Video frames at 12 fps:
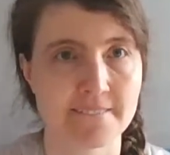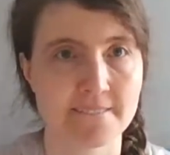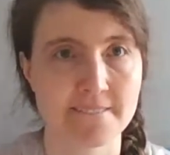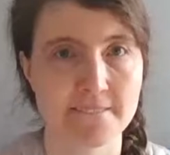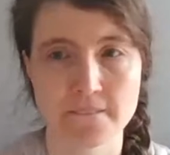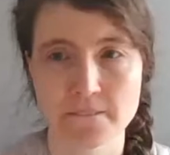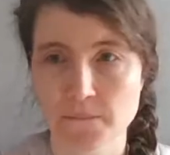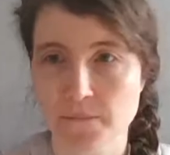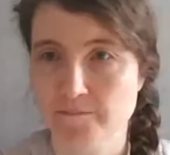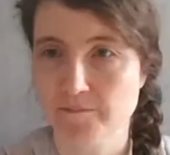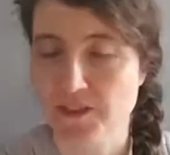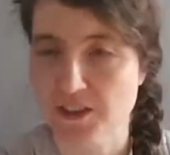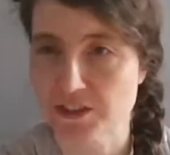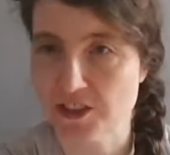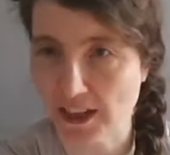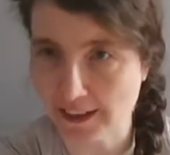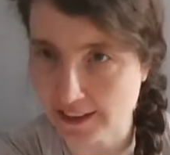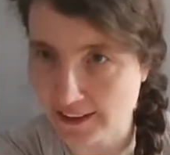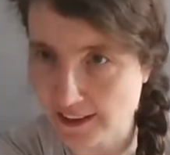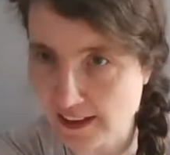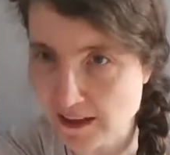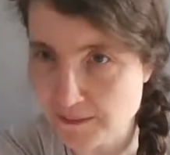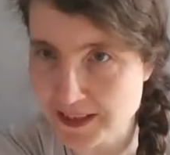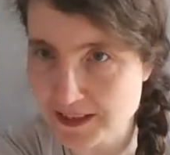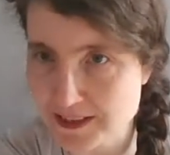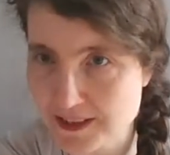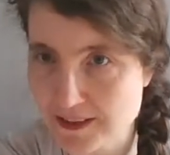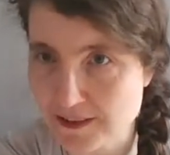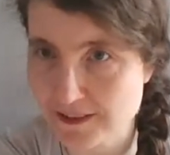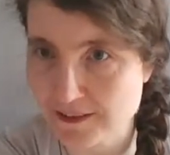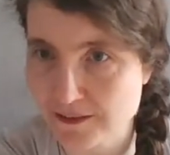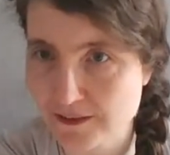Just checking the comments.